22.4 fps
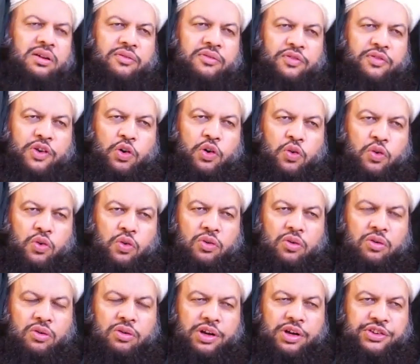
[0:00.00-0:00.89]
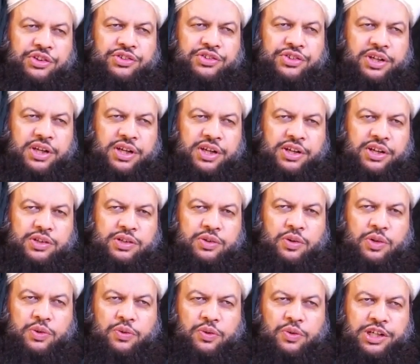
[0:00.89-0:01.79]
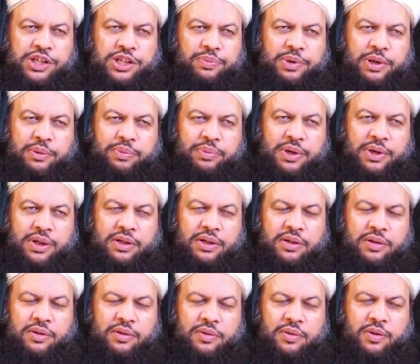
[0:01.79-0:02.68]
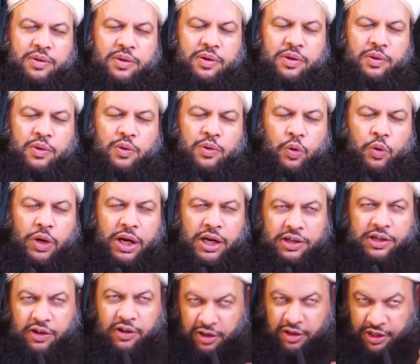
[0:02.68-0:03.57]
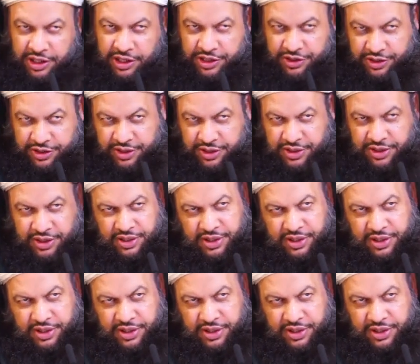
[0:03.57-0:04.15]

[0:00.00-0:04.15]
Few Christians or Jewish people who had knowledge